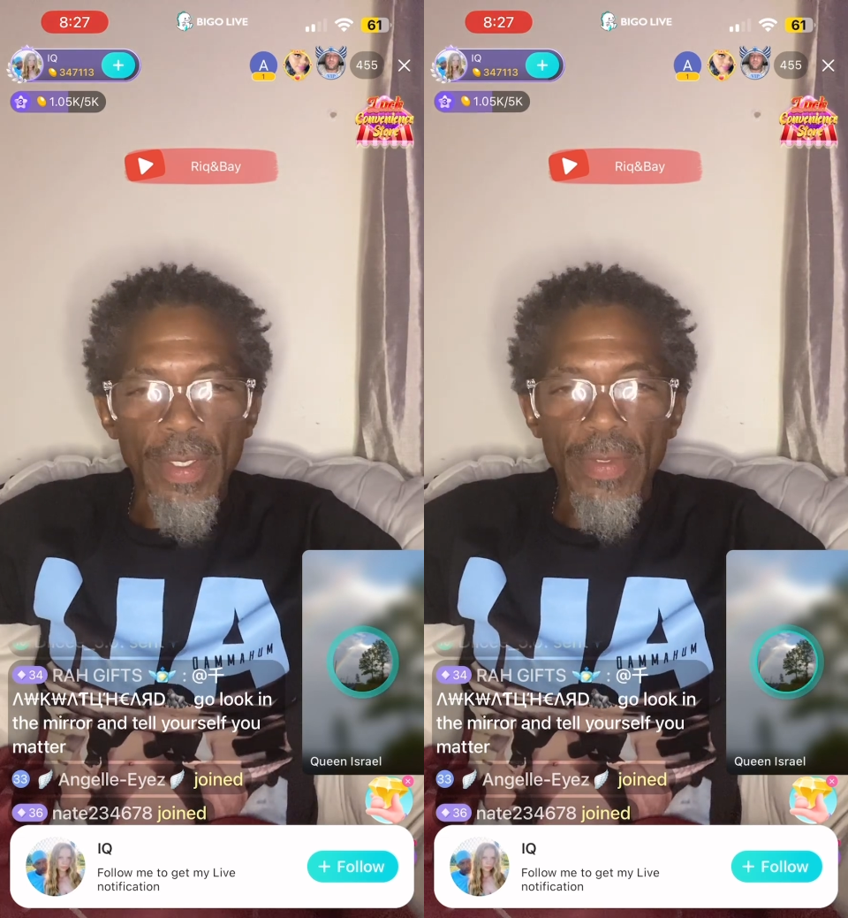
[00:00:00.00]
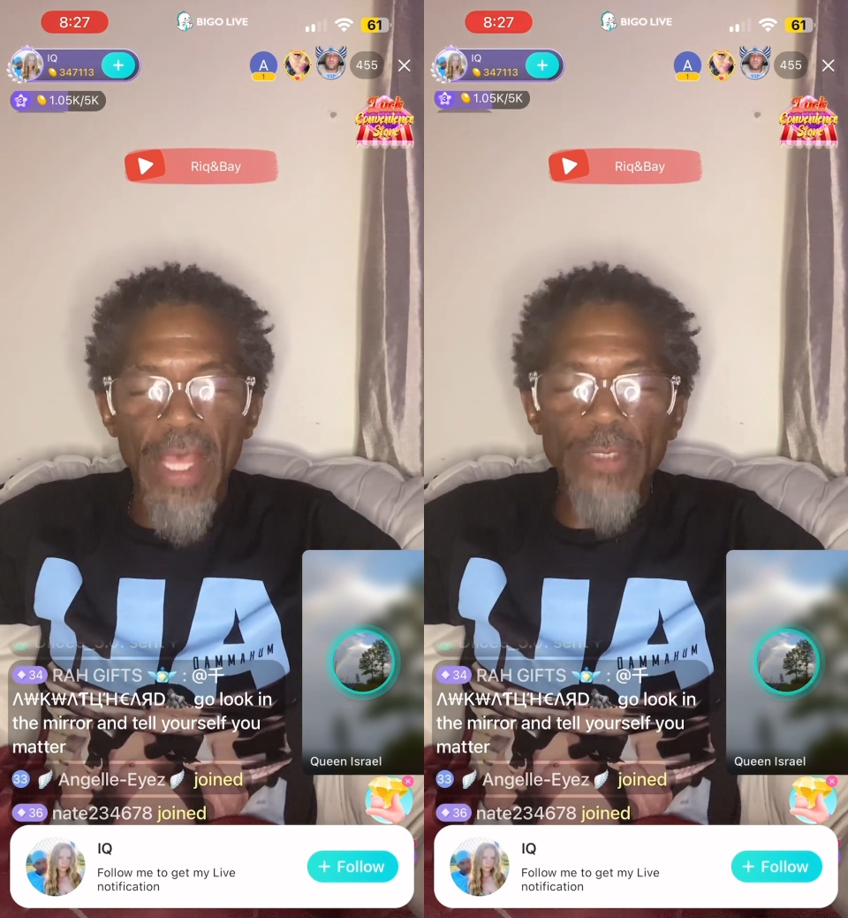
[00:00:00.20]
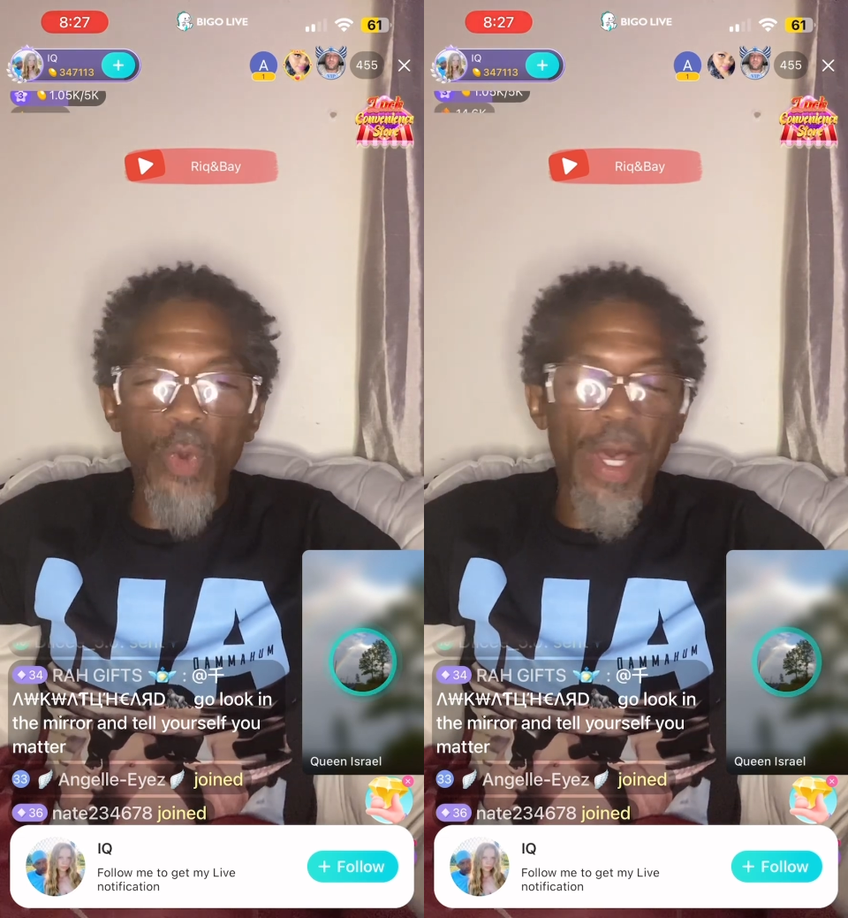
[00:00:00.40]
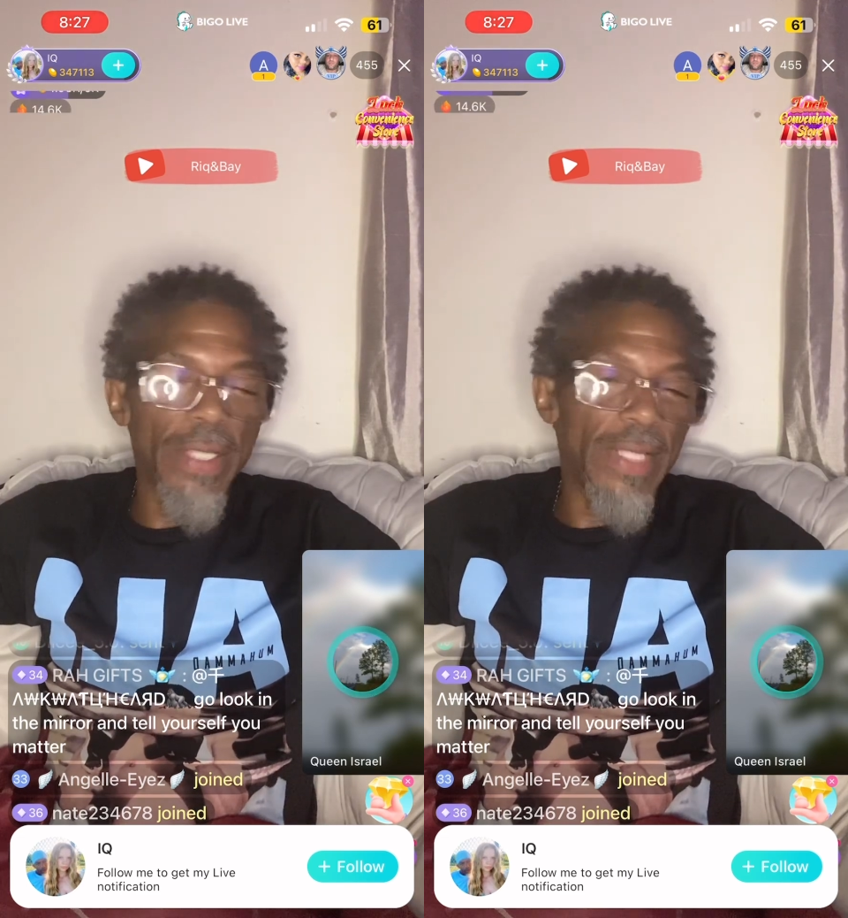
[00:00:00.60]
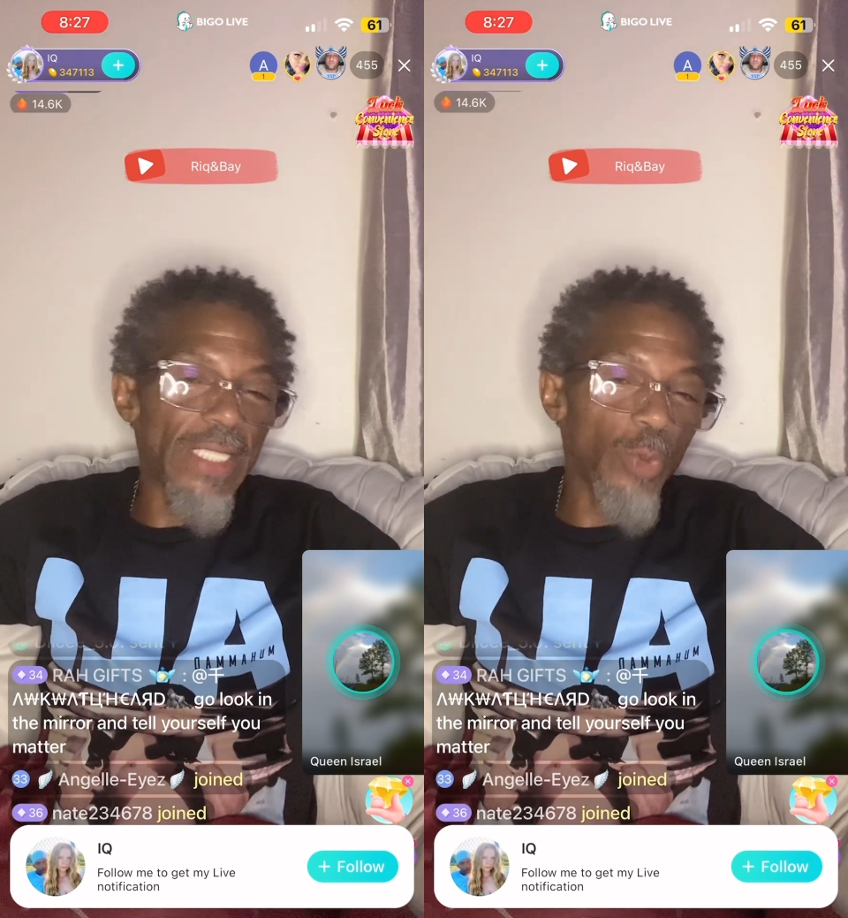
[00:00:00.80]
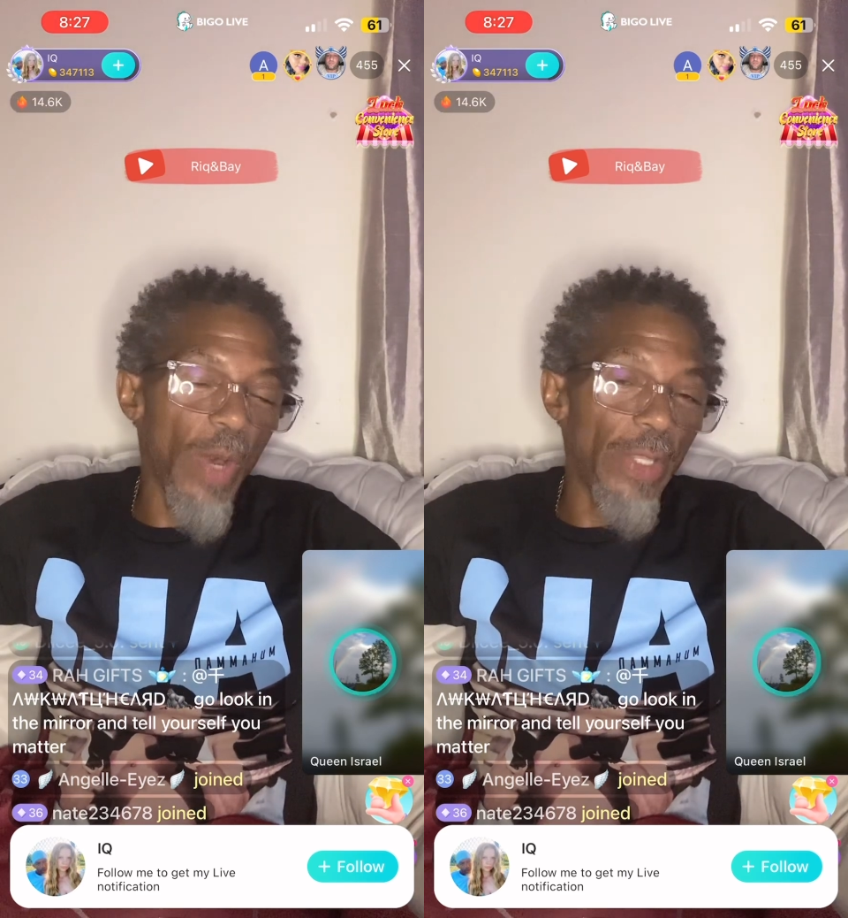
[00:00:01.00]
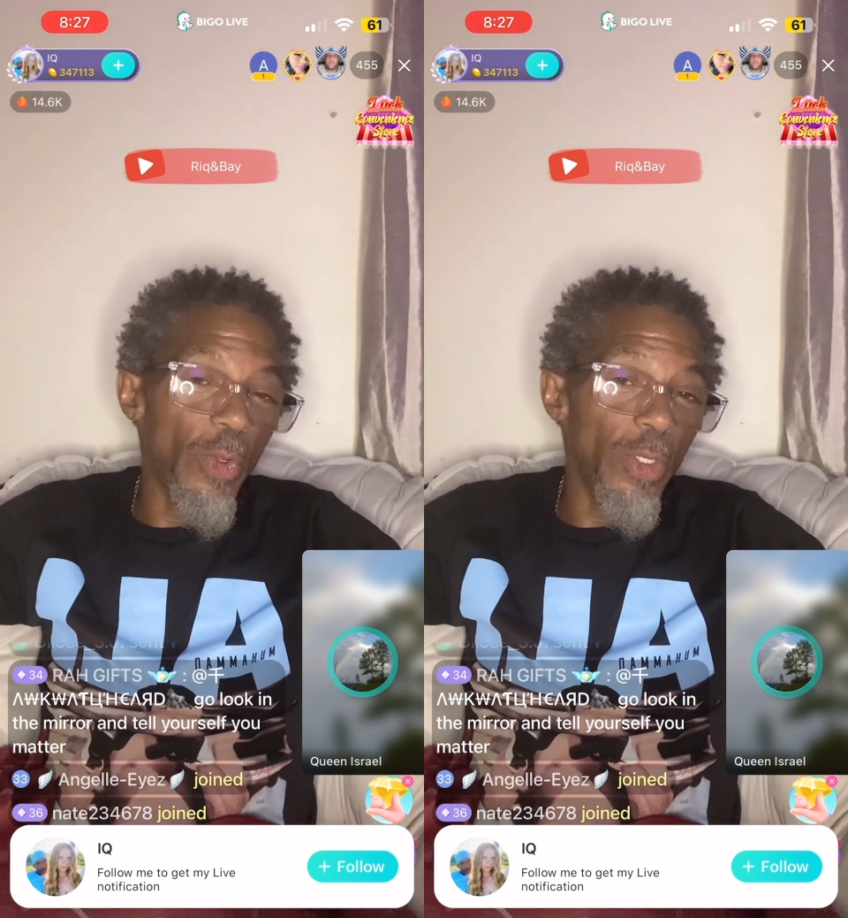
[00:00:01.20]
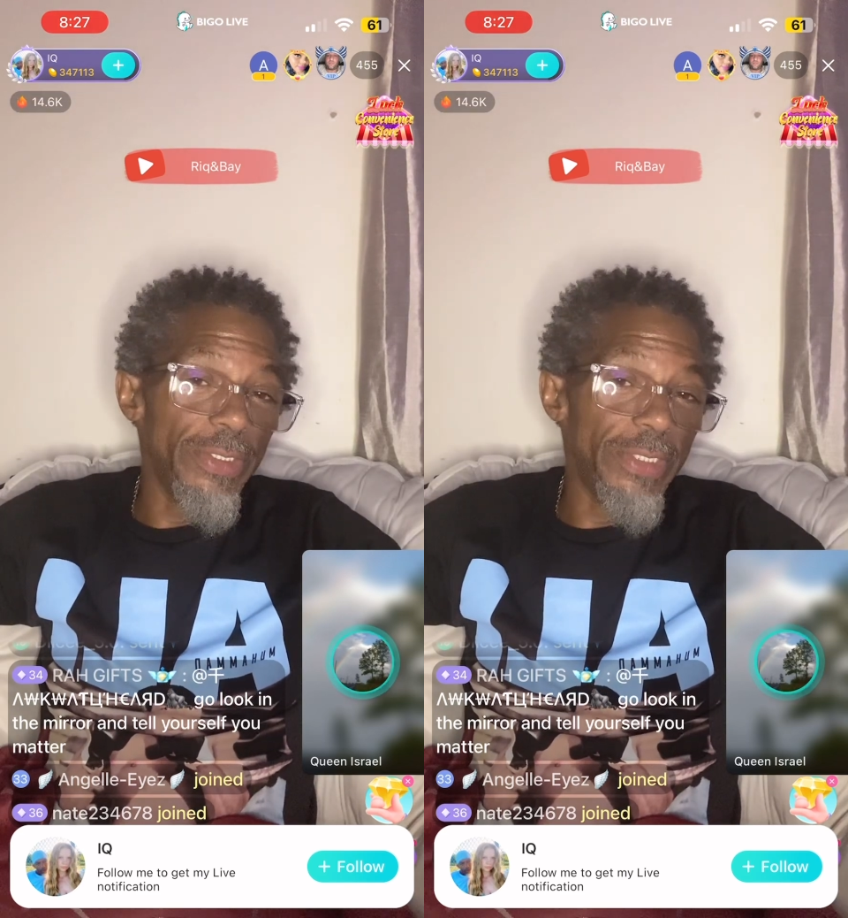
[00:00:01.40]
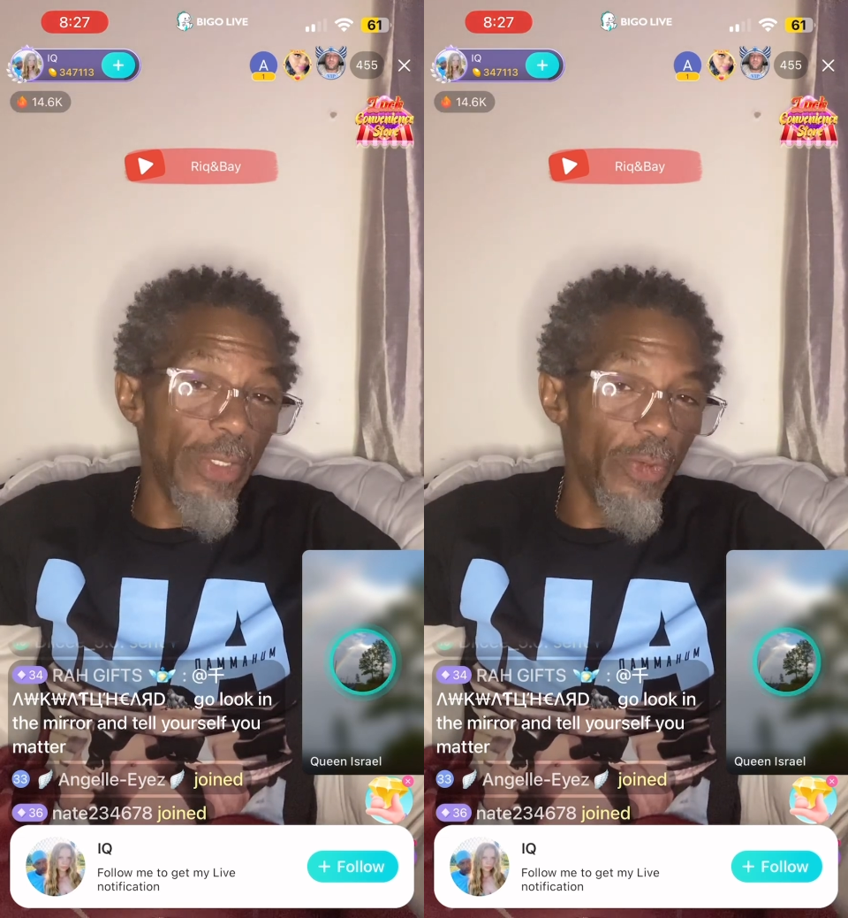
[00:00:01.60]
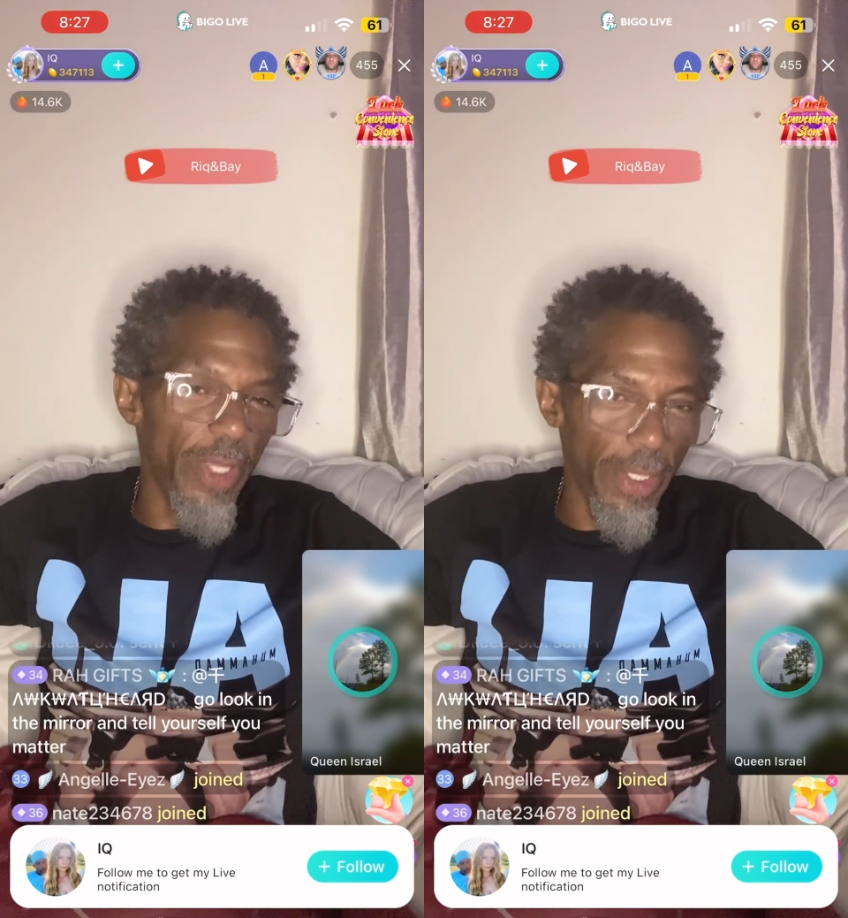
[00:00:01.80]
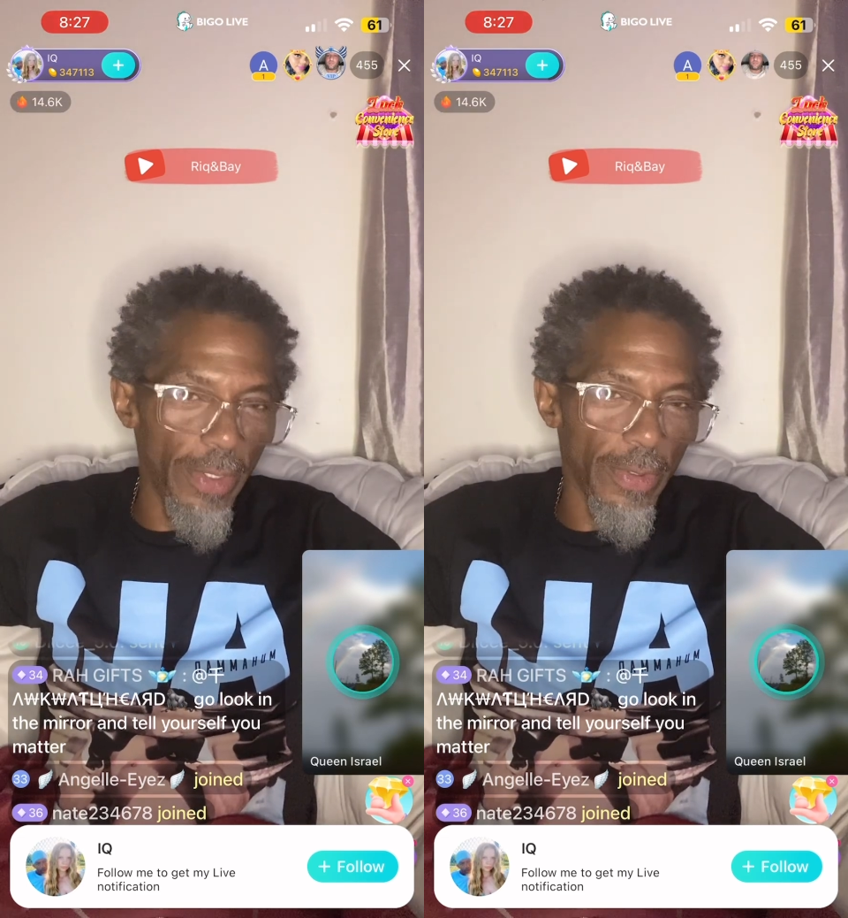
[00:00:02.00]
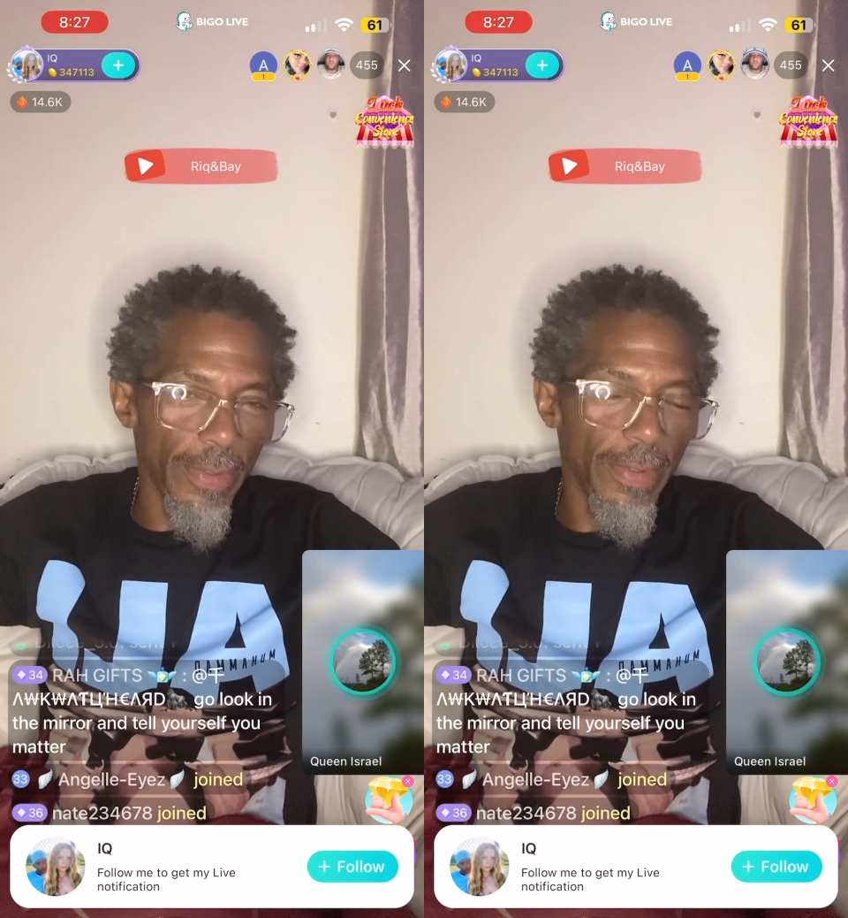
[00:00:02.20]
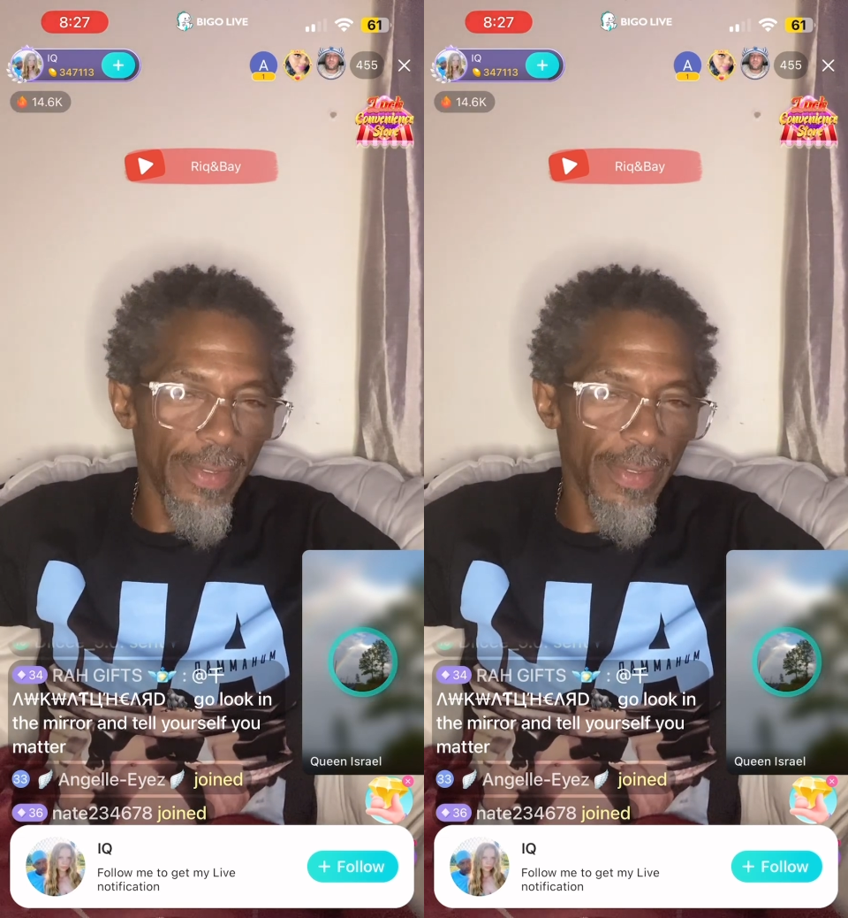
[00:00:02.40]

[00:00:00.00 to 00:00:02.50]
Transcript: that's why. Yeah. That's why you're still here.